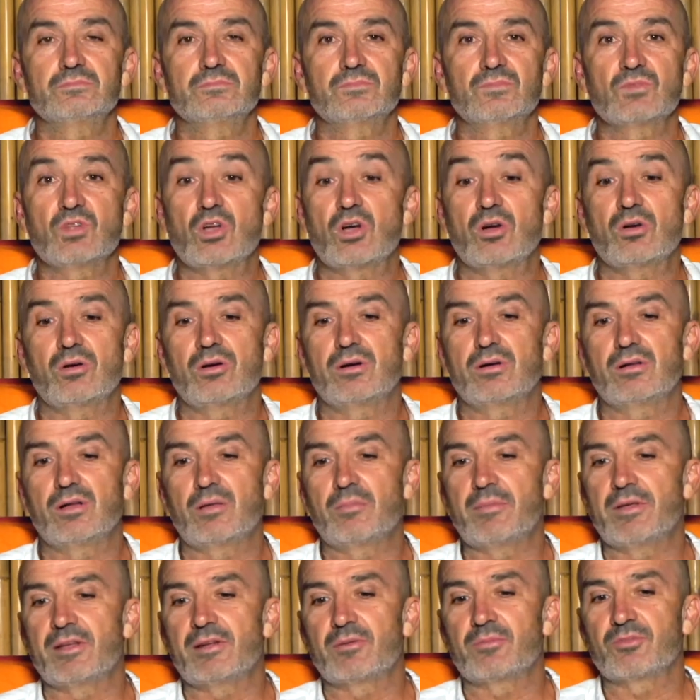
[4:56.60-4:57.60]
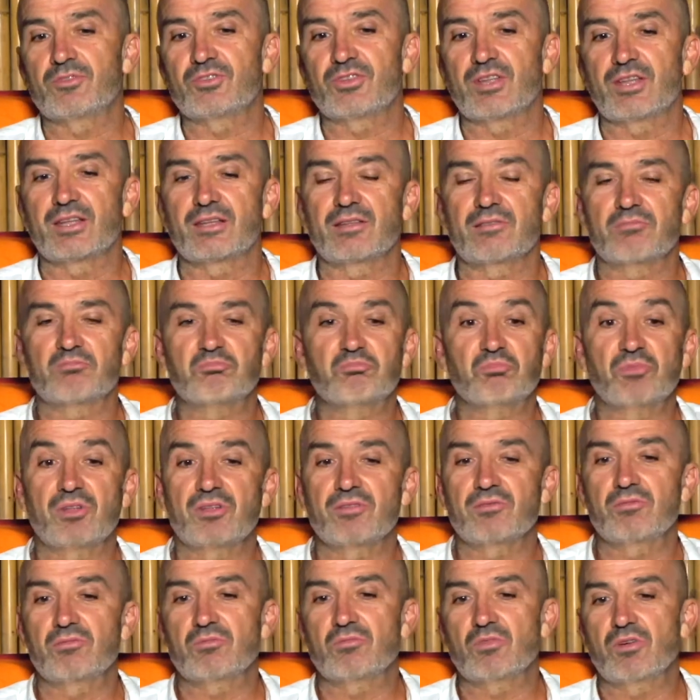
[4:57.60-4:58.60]
Oh, I made a mistake.
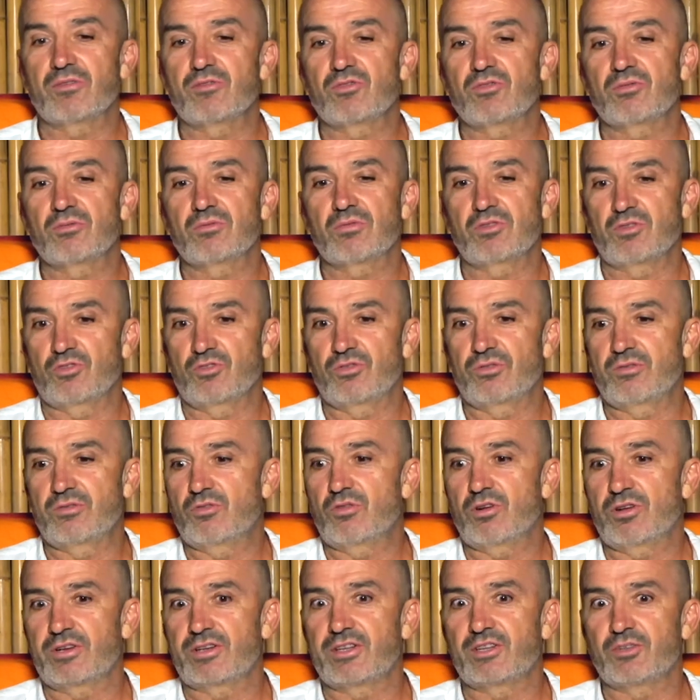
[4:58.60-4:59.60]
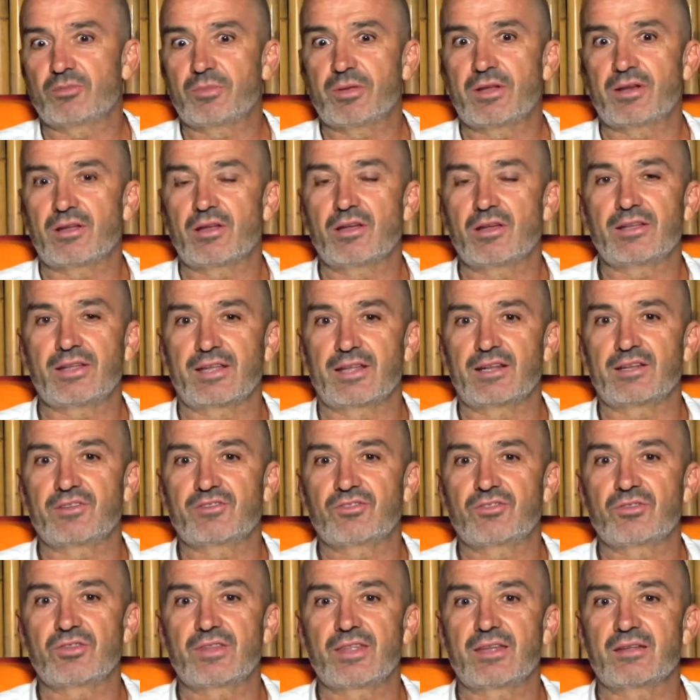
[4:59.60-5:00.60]
Because your idea's better. Okay, let's
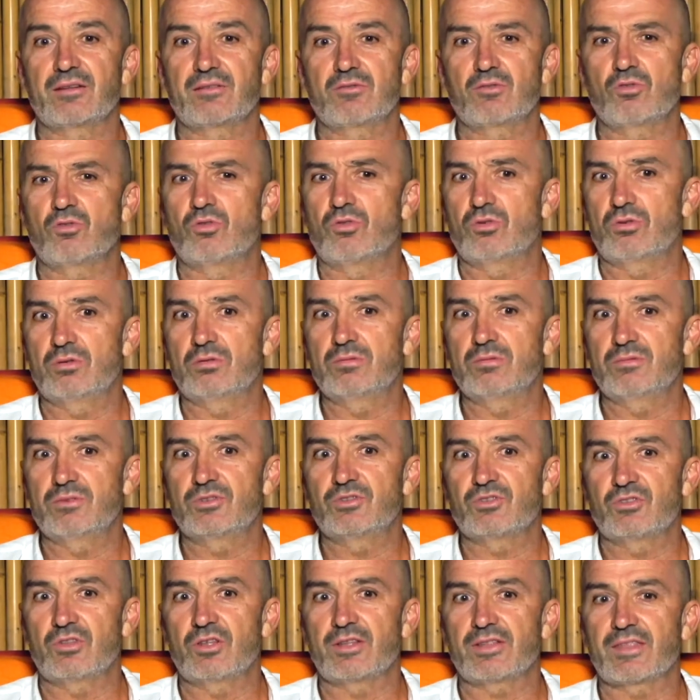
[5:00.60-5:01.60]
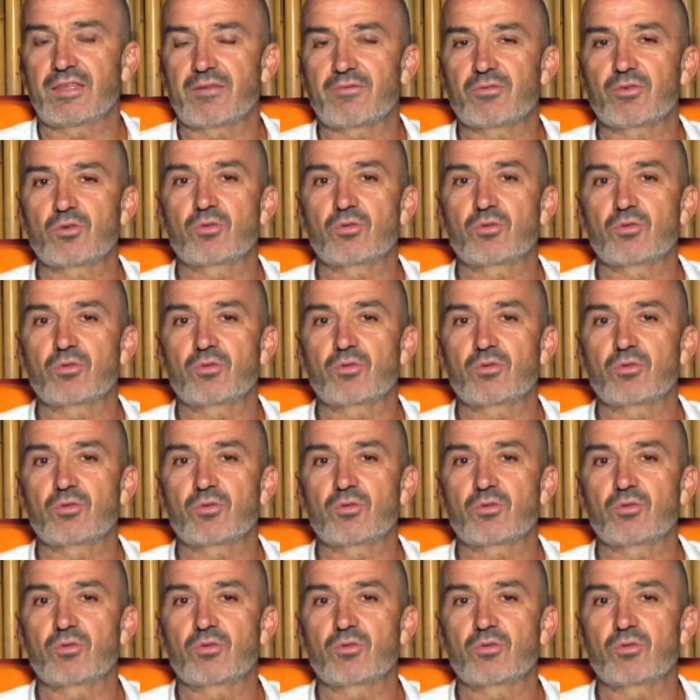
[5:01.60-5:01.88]
do that. Or it's like that for a